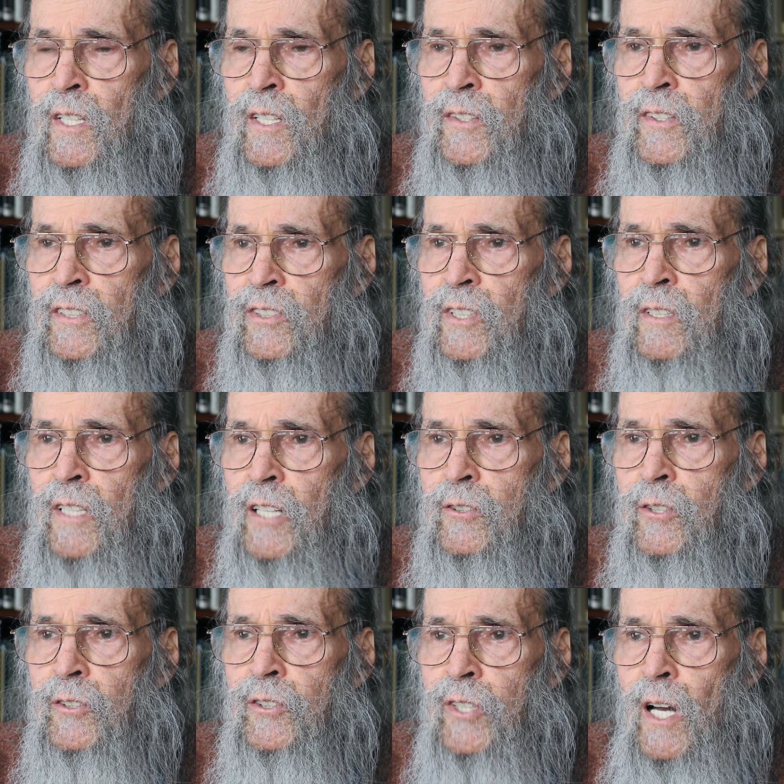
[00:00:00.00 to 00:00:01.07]
This
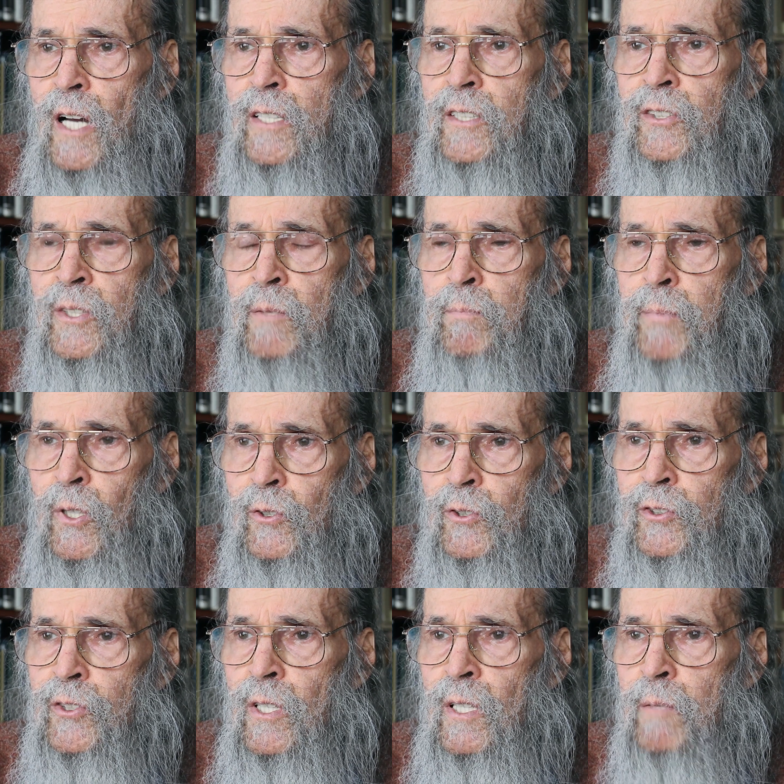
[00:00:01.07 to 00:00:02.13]
electroshock is
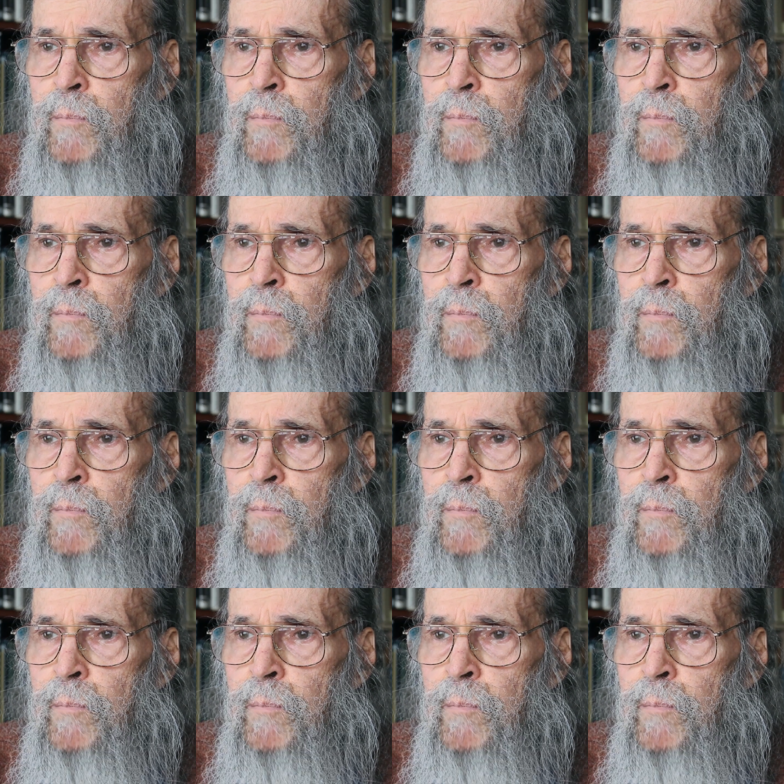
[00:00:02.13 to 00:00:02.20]
imposed on